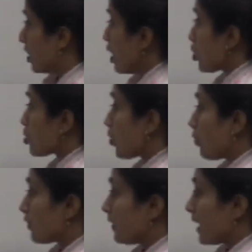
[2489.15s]
So
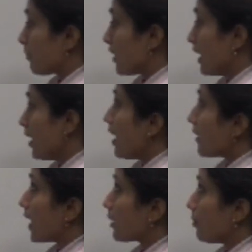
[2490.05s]
what will that be?
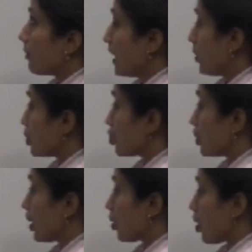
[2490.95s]
That will be equal to the
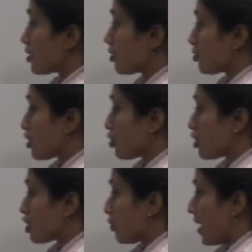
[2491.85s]
concentration
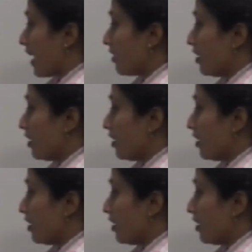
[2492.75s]
square